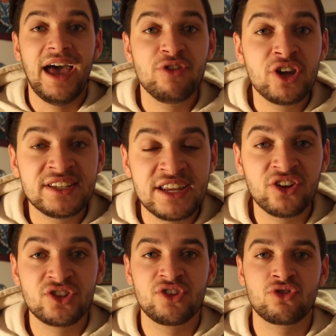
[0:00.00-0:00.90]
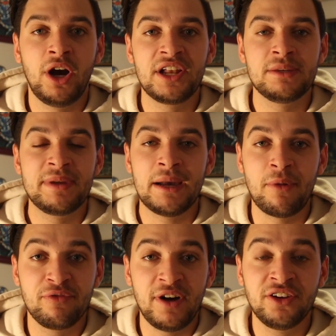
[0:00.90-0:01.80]
Have you continuously tried to become
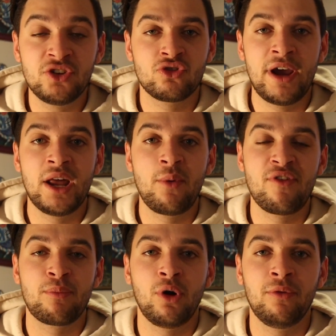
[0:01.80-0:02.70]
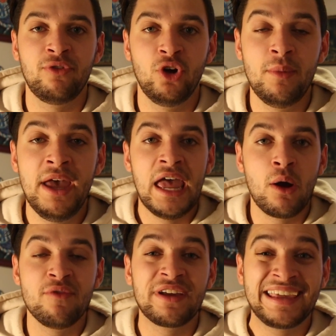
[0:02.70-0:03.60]
a funded trader with a prop firm,
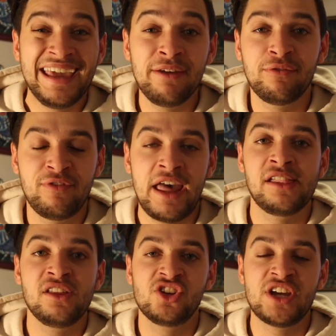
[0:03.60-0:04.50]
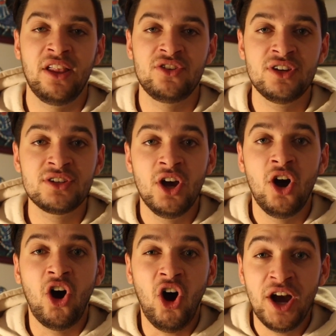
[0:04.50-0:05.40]
however keep failing the challenges?
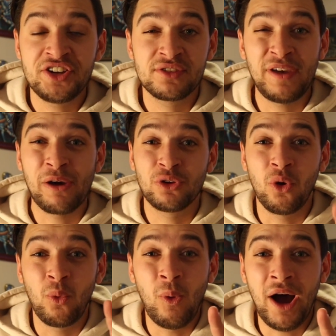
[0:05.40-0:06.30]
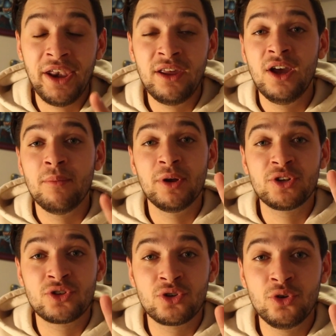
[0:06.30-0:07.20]
I just failed not one,
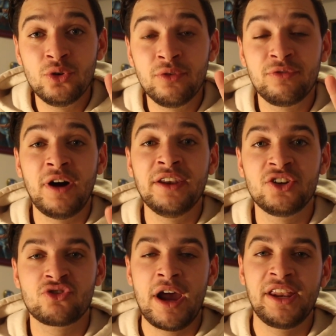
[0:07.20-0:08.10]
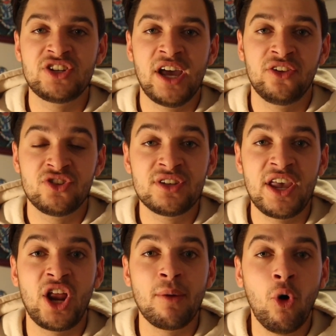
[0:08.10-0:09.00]
but two funded trading challenges,
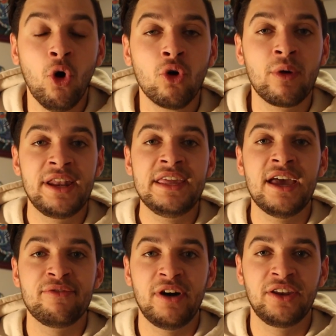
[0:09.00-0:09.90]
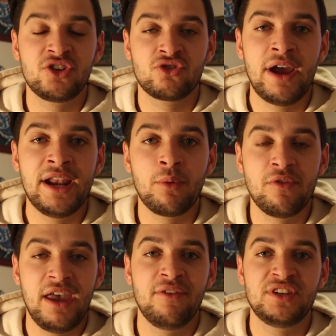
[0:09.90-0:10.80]
and I'm already a funded trader
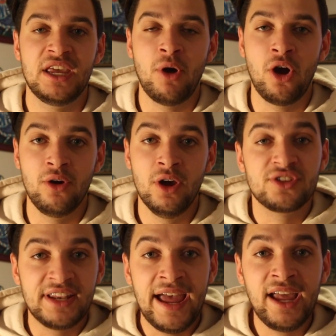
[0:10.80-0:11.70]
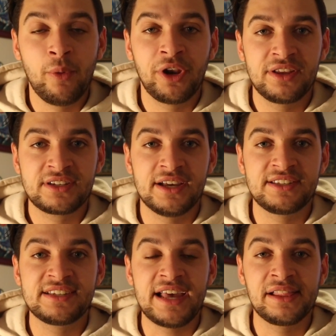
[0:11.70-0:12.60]
with FTMO. So today I want to
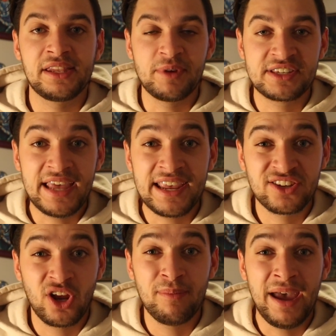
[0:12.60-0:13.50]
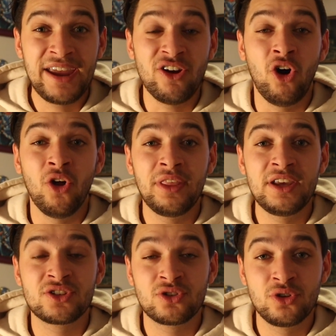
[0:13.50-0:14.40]
discuss exactly the mistakes that I made on
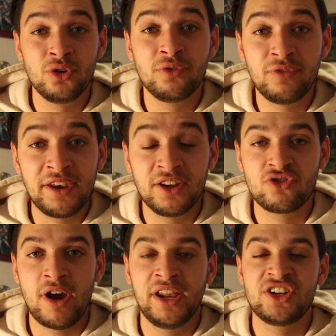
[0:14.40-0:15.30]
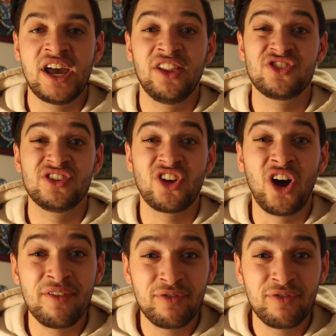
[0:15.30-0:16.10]
these two funded trading challenges that I